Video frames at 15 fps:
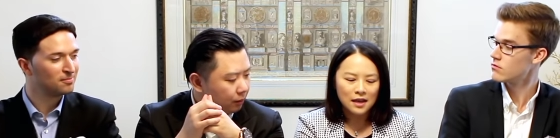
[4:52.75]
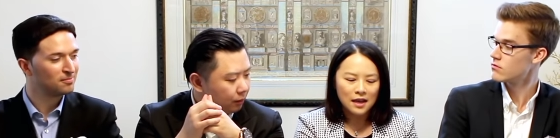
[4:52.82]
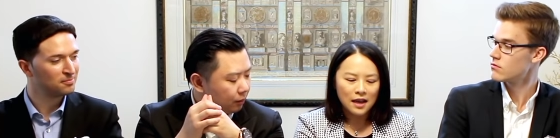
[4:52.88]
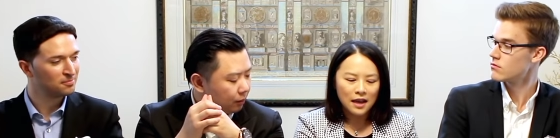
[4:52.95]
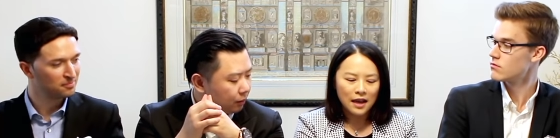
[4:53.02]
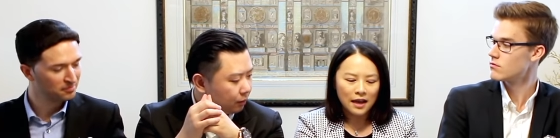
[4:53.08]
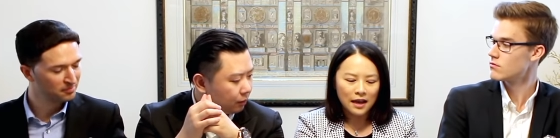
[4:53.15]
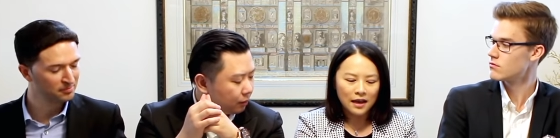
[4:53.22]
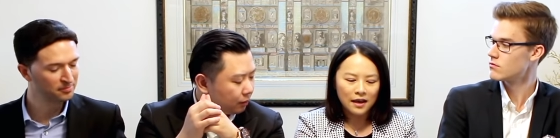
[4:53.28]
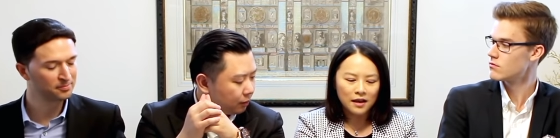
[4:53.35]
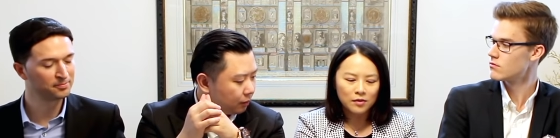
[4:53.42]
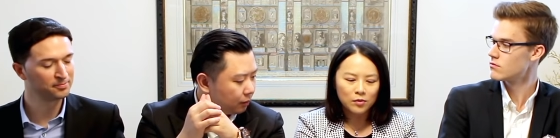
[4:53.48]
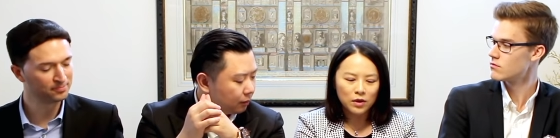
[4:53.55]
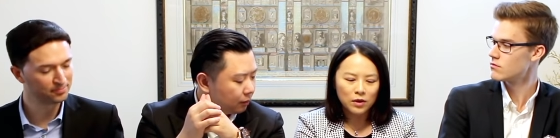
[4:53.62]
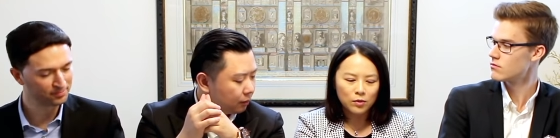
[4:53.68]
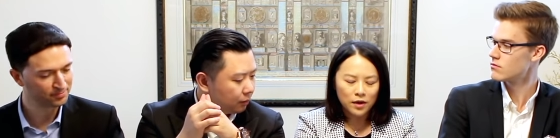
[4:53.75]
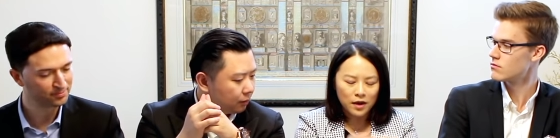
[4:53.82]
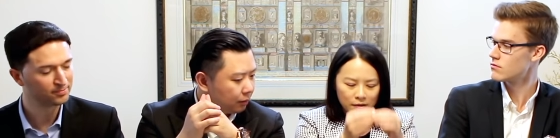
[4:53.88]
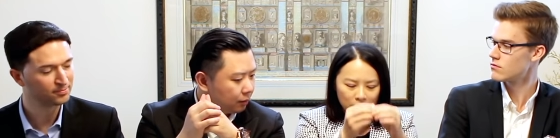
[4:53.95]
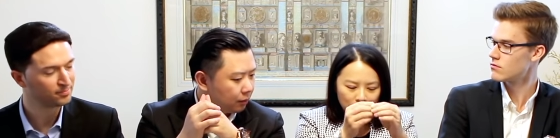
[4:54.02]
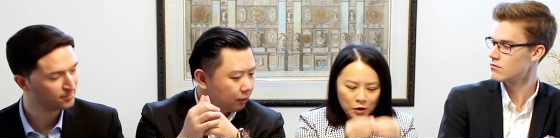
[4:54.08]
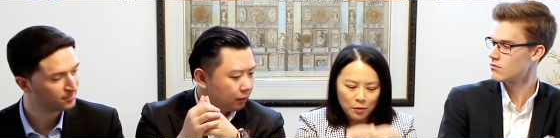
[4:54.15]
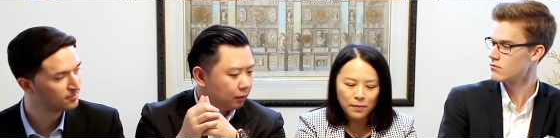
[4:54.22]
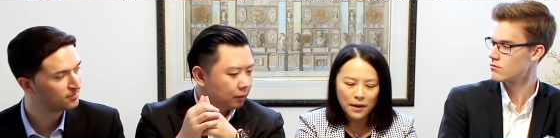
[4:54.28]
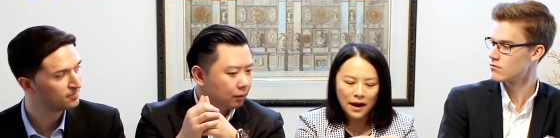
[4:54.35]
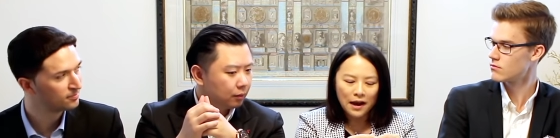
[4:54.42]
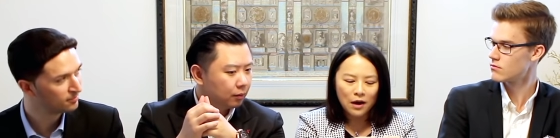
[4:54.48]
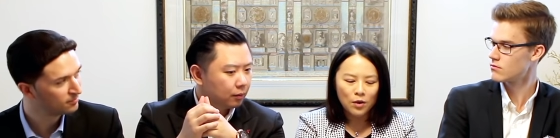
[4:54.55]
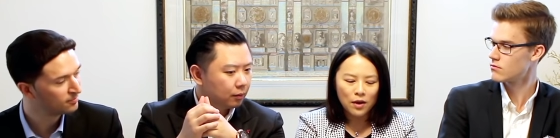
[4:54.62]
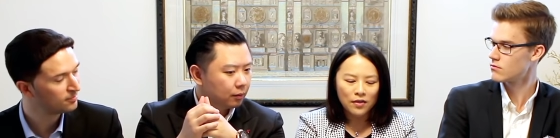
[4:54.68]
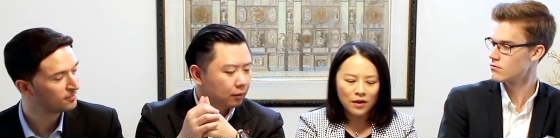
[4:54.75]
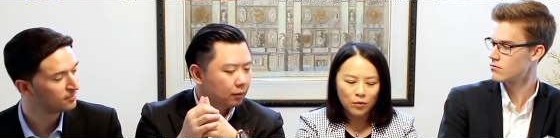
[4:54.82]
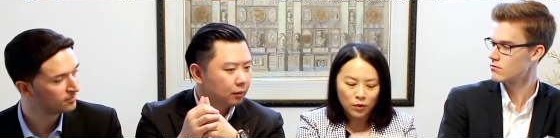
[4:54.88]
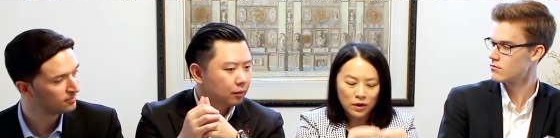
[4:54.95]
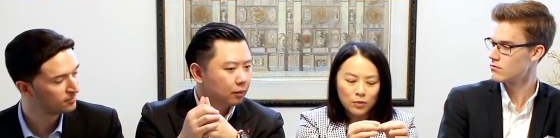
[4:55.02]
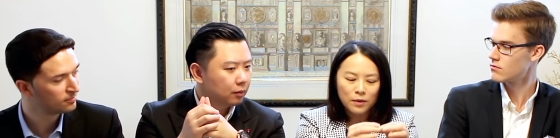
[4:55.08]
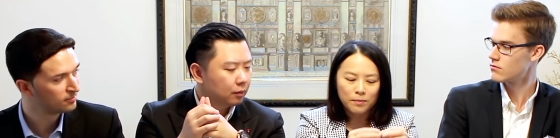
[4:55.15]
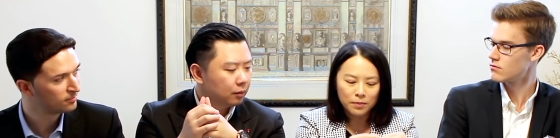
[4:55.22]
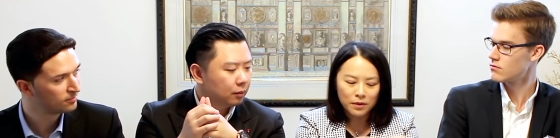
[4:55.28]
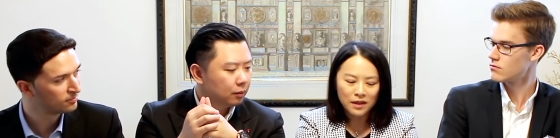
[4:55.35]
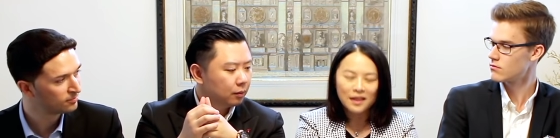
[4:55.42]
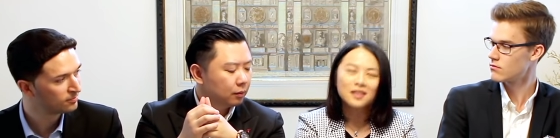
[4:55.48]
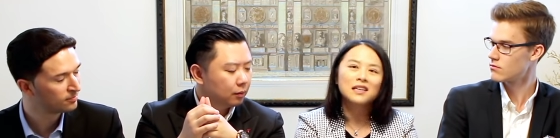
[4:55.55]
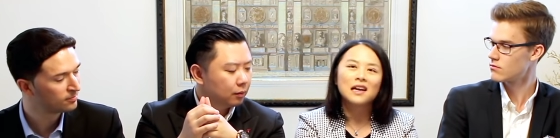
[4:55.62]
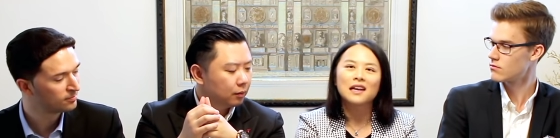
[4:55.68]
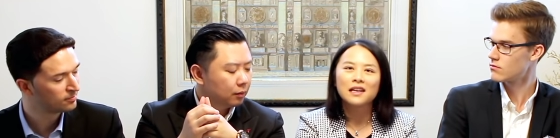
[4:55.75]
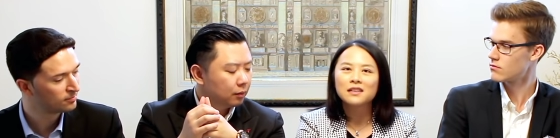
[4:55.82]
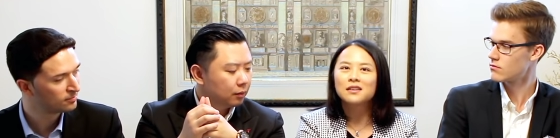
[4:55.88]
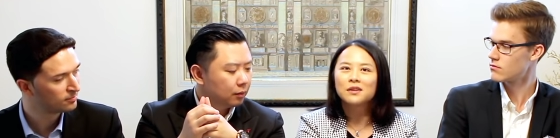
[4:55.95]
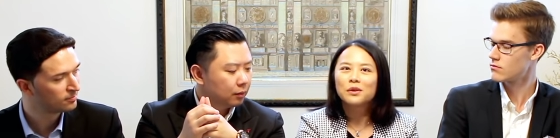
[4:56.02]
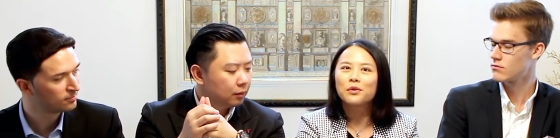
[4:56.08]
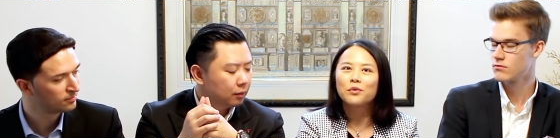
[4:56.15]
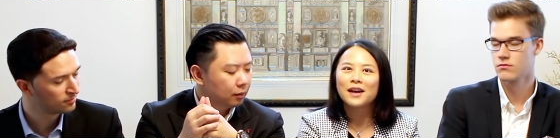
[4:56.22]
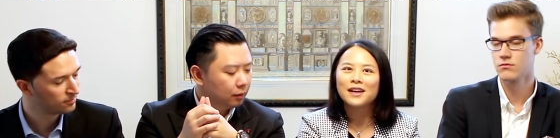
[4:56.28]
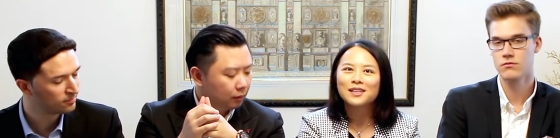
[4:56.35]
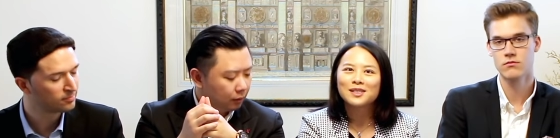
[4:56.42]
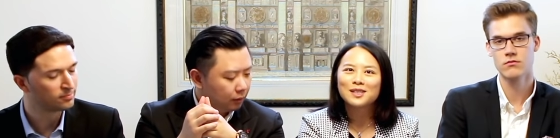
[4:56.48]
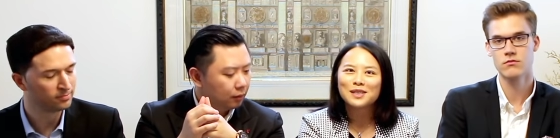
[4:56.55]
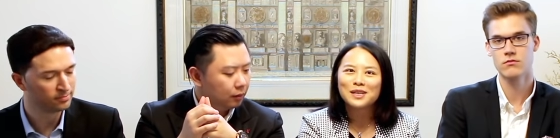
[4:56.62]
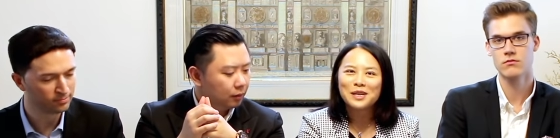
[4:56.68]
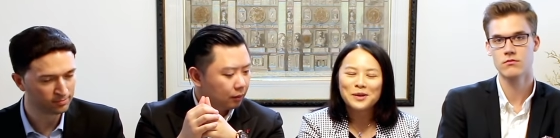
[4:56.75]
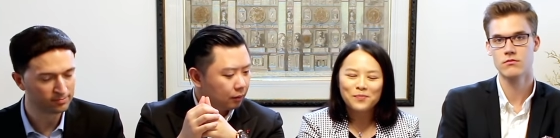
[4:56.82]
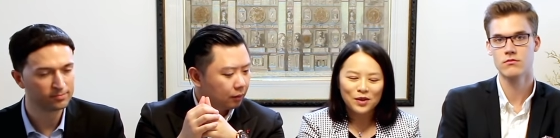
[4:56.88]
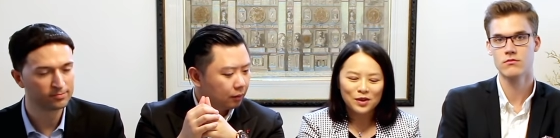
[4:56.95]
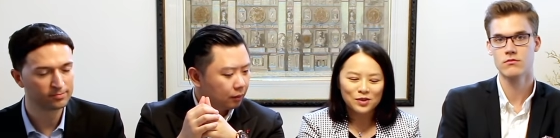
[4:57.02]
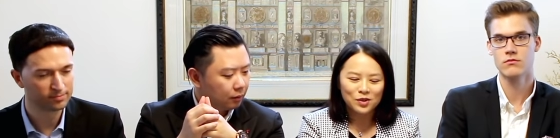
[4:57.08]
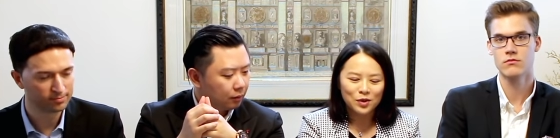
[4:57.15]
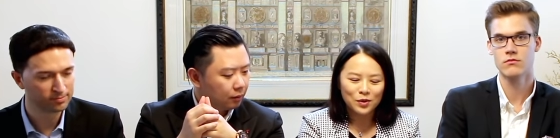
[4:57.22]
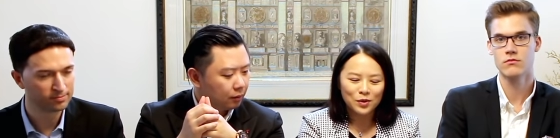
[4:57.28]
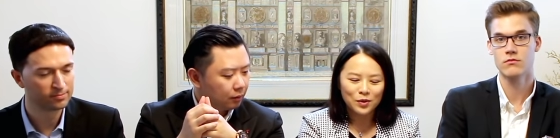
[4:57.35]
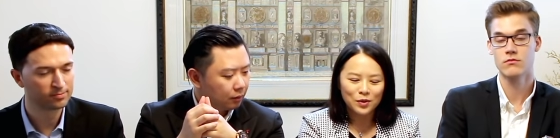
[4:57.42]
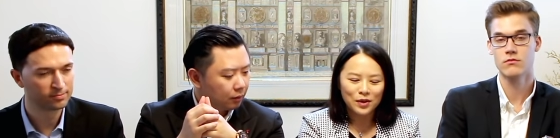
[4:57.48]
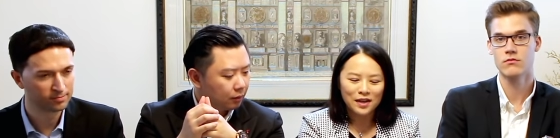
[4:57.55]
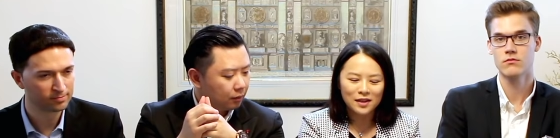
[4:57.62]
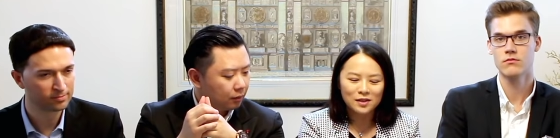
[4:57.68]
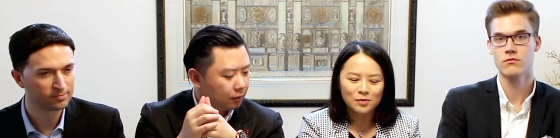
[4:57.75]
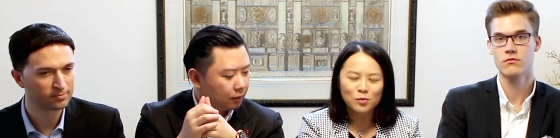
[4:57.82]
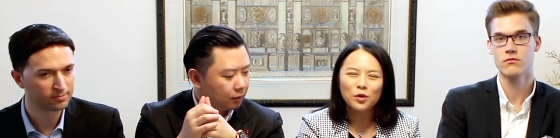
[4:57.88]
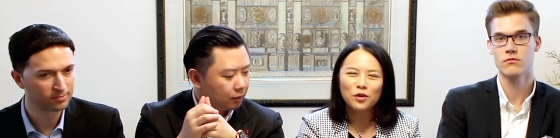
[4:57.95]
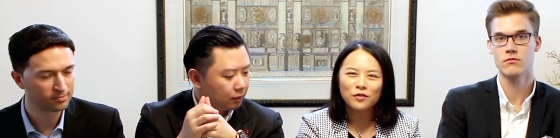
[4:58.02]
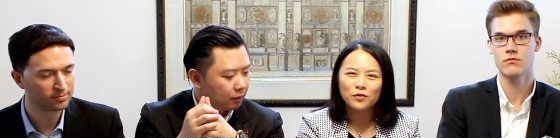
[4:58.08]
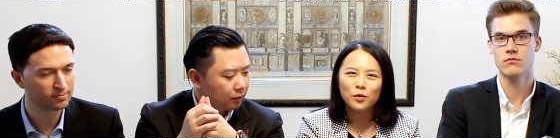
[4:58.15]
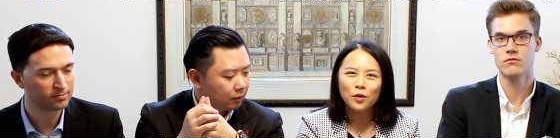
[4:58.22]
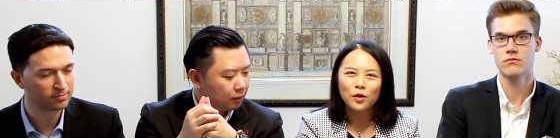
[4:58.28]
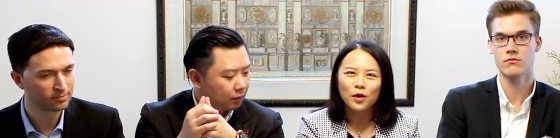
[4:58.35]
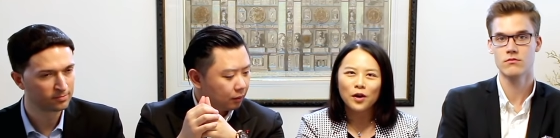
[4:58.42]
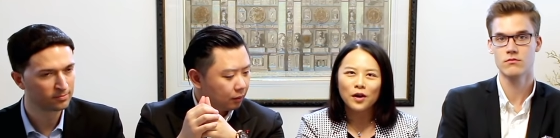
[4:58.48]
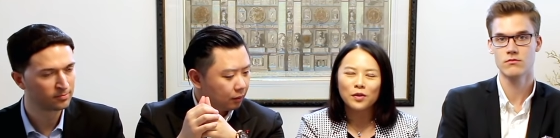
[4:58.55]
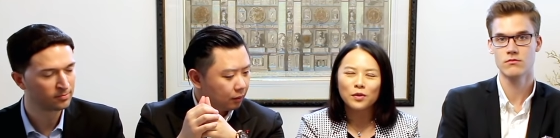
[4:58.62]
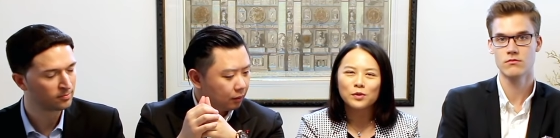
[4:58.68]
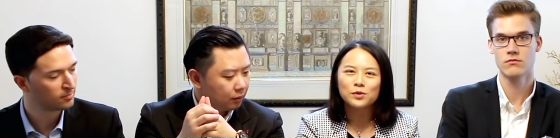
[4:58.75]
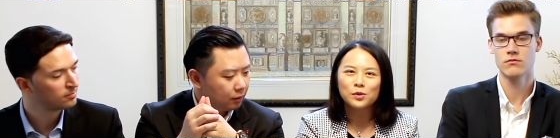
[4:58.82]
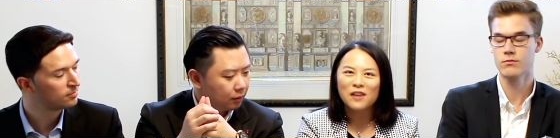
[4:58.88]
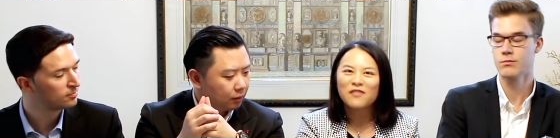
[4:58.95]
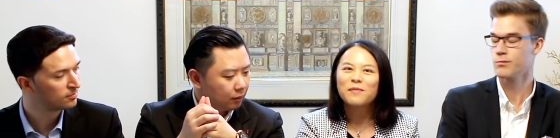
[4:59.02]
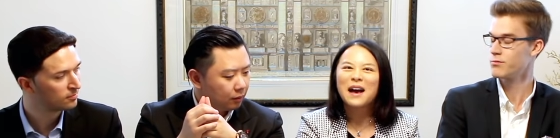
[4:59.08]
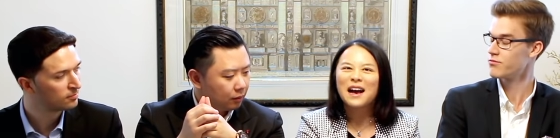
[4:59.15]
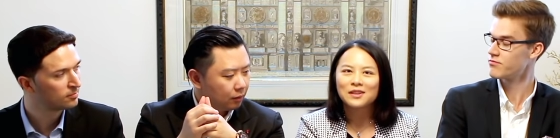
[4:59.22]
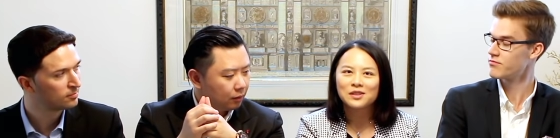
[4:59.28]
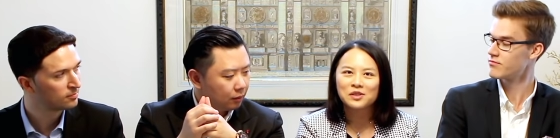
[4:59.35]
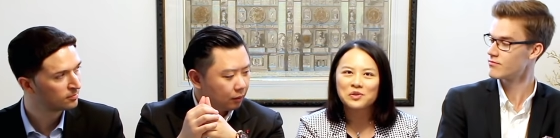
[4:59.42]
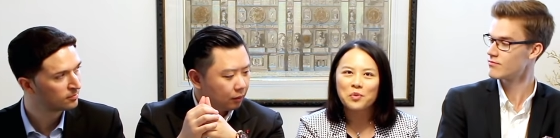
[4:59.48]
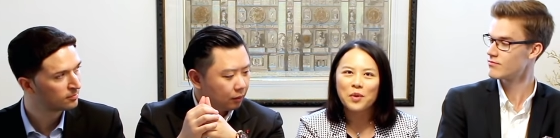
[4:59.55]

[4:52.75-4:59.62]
Speaker 1: Mm and we would, you know, bow and then we would place that into the rice. Mm. mm. So it's more for those who have passed